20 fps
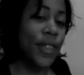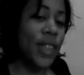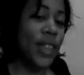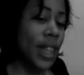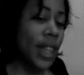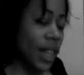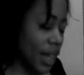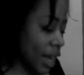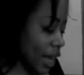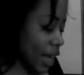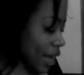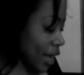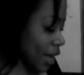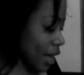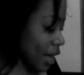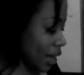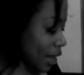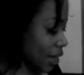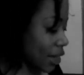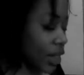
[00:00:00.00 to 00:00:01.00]
V,
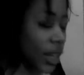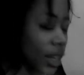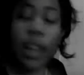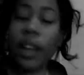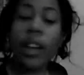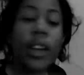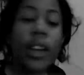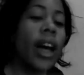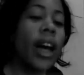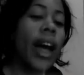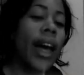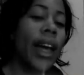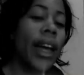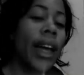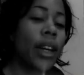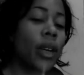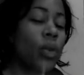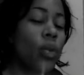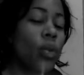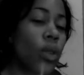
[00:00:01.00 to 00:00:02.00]
and uh,
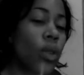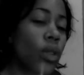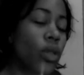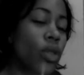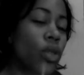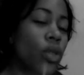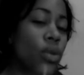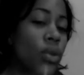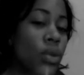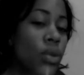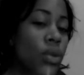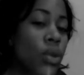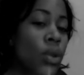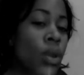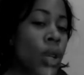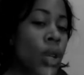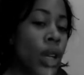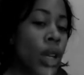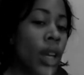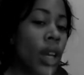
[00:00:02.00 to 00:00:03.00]
I want
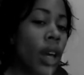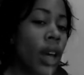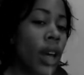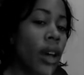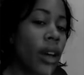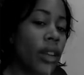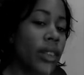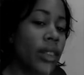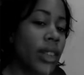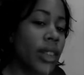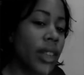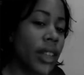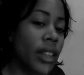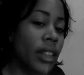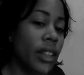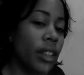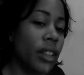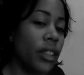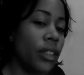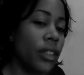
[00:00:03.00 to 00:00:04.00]
to uh,
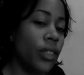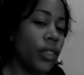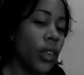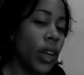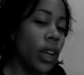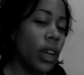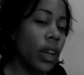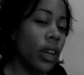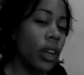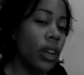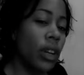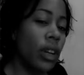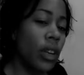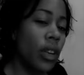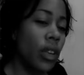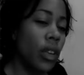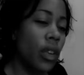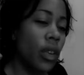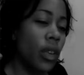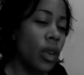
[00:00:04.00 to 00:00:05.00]
give
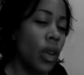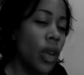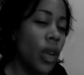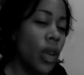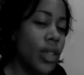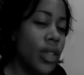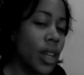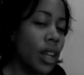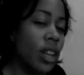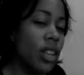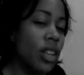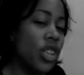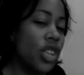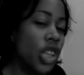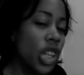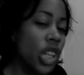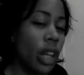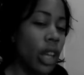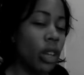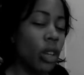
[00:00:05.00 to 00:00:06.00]
uh, a second
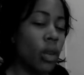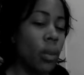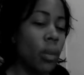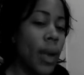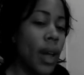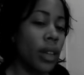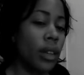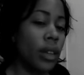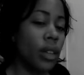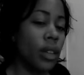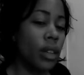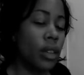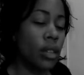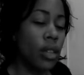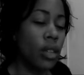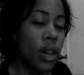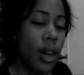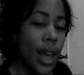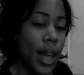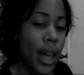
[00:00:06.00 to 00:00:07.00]
shot about
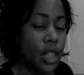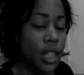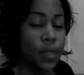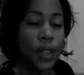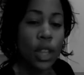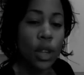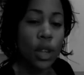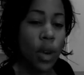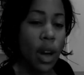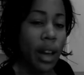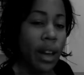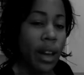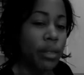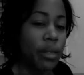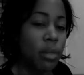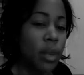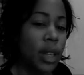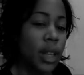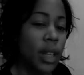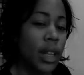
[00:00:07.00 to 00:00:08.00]
the last video I
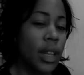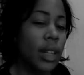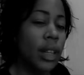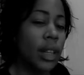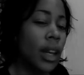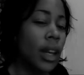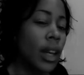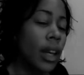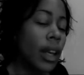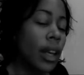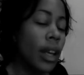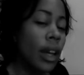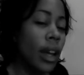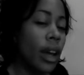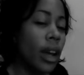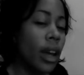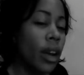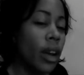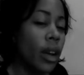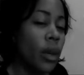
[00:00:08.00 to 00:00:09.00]
have made
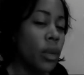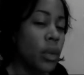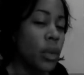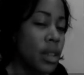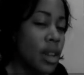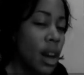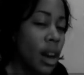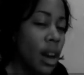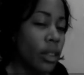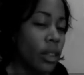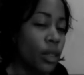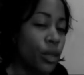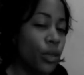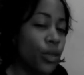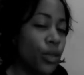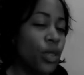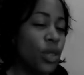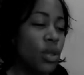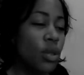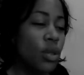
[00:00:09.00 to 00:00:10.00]
uh, regard the
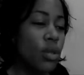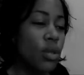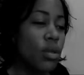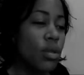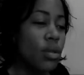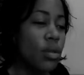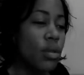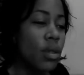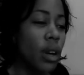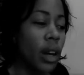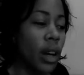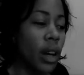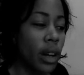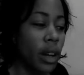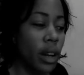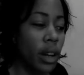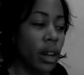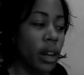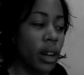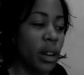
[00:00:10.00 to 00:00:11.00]
few
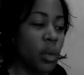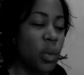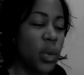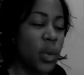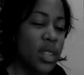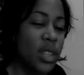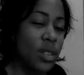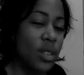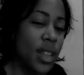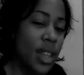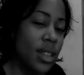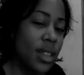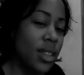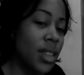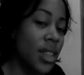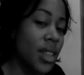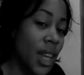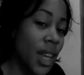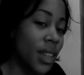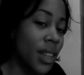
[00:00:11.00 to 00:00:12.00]
uh, reason and
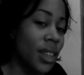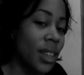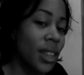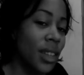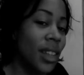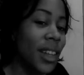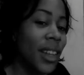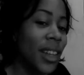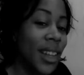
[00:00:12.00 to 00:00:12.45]
state